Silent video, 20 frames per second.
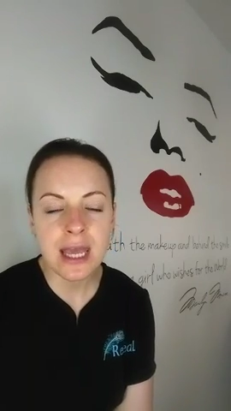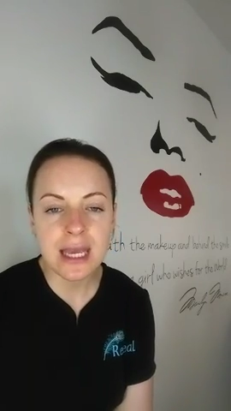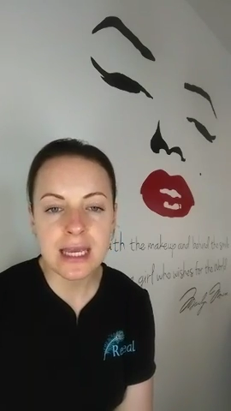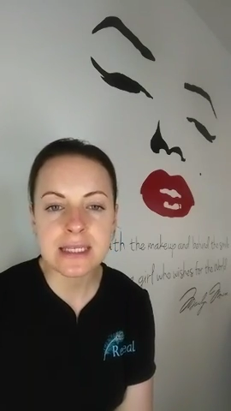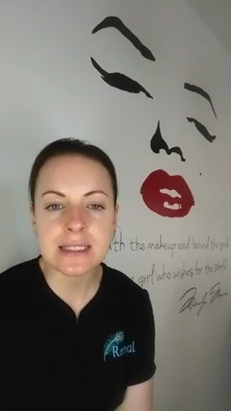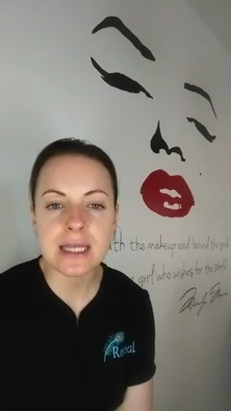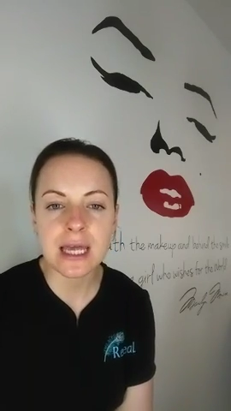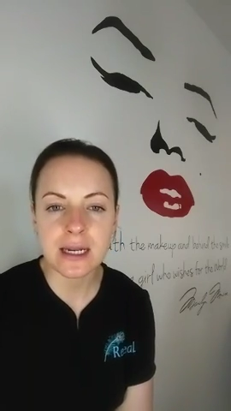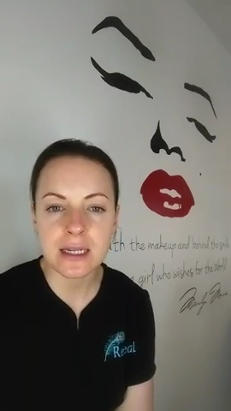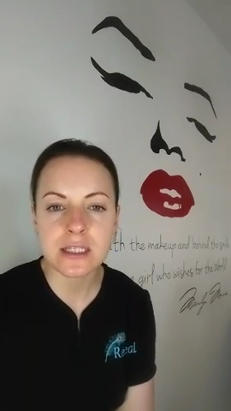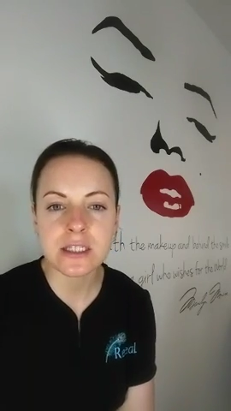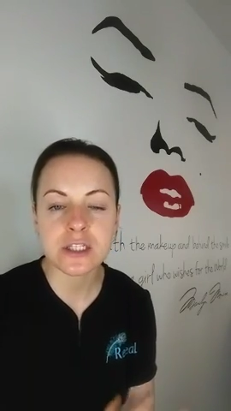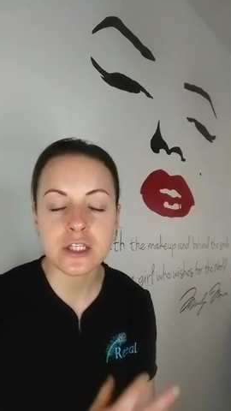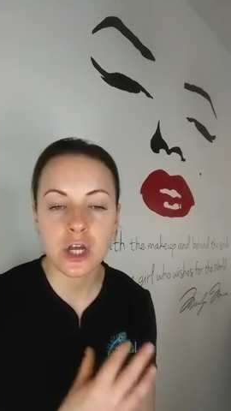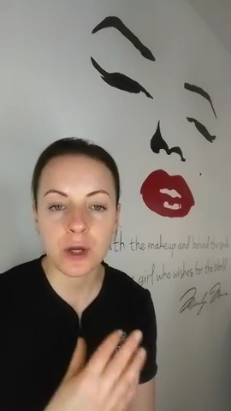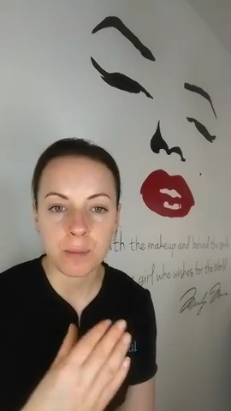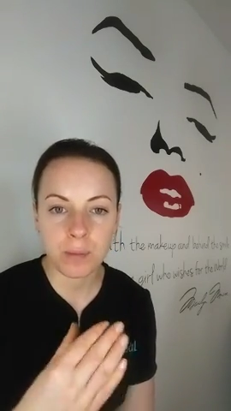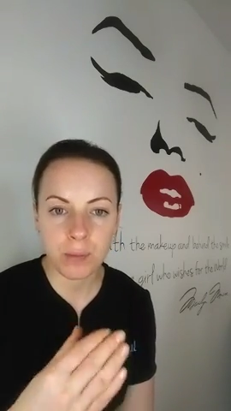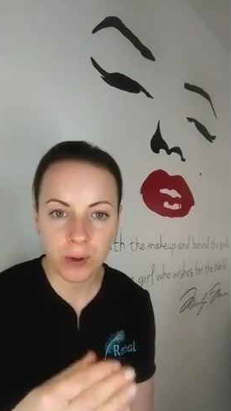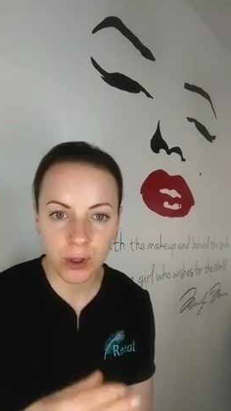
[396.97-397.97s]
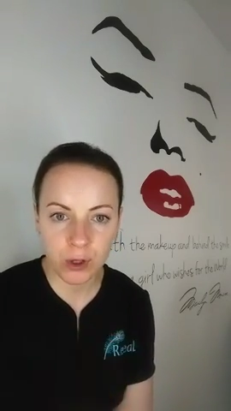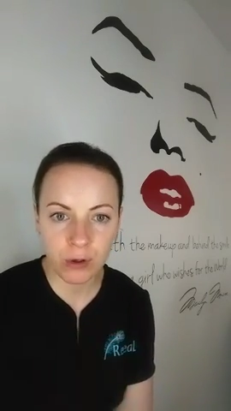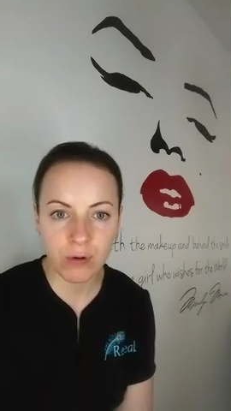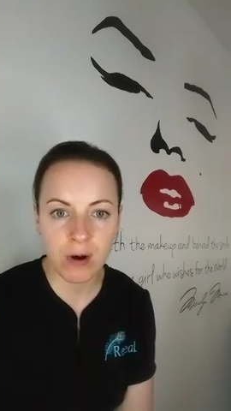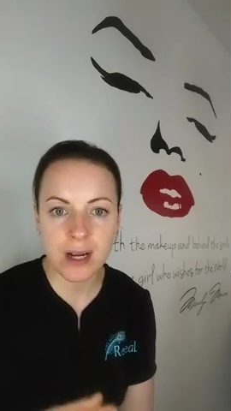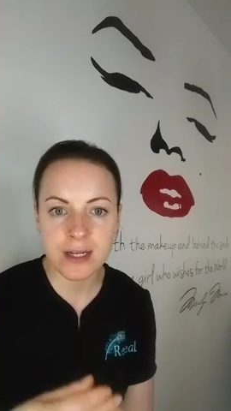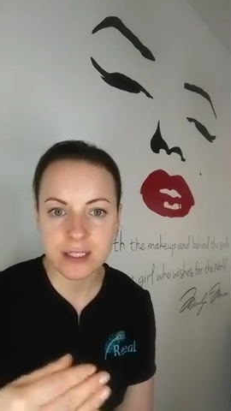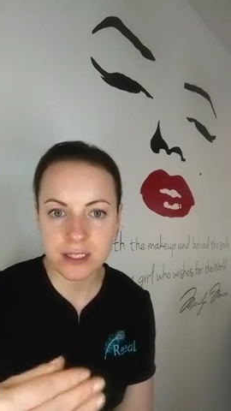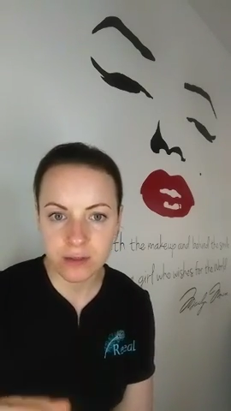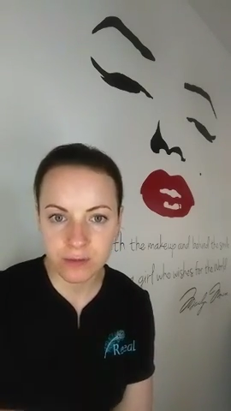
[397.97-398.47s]
is that it's a
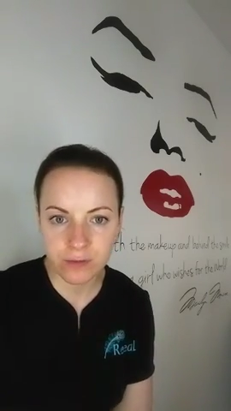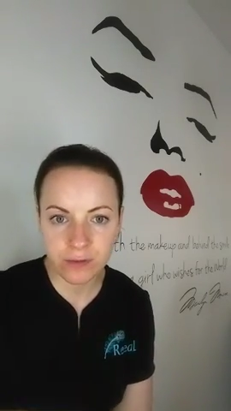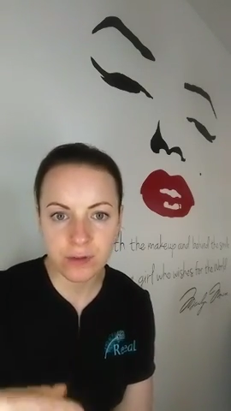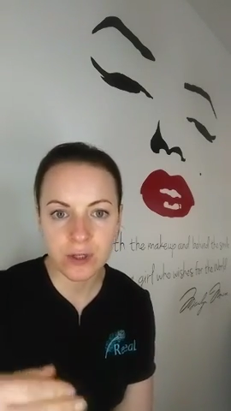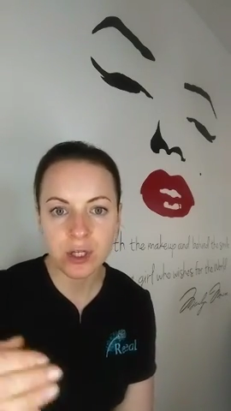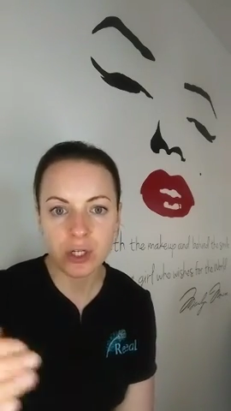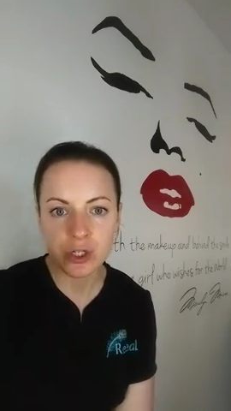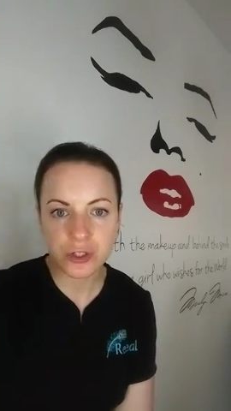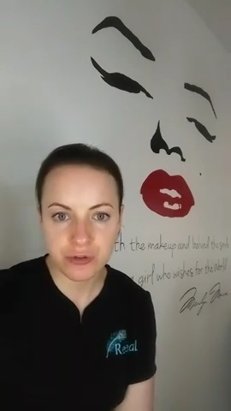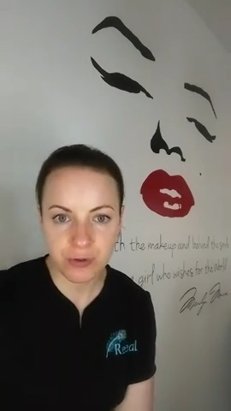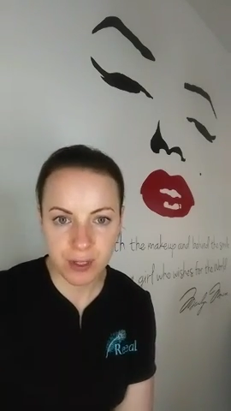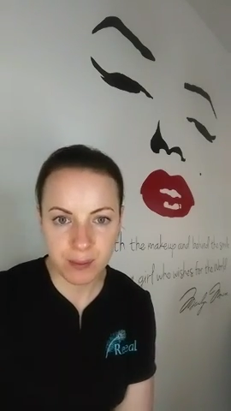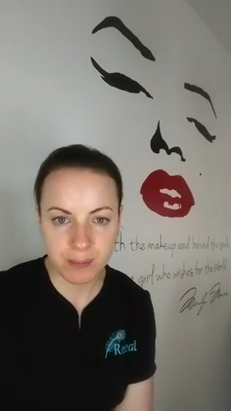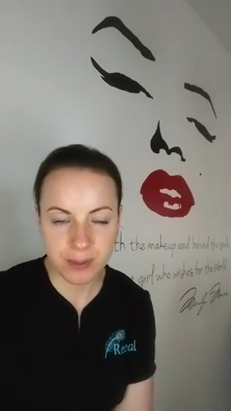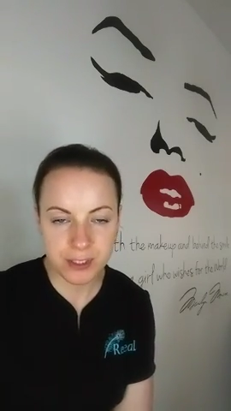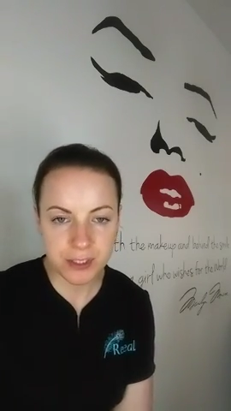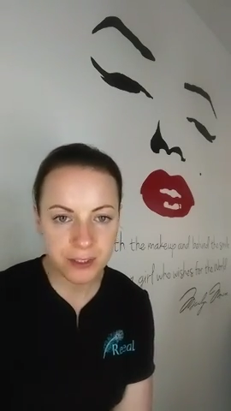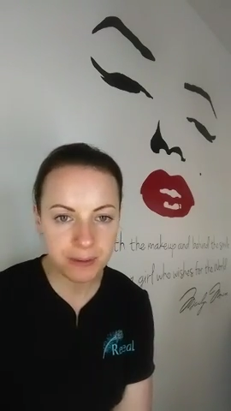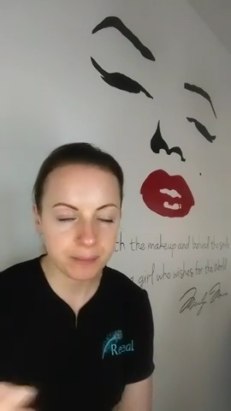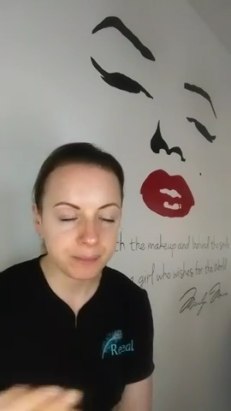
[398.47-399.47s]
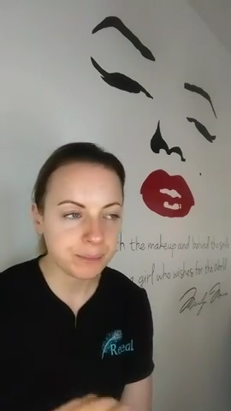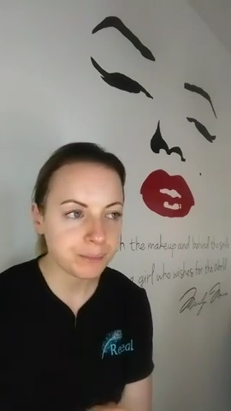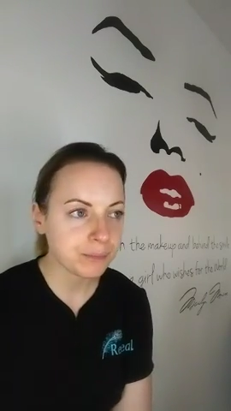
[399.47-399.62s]
progressive treatment.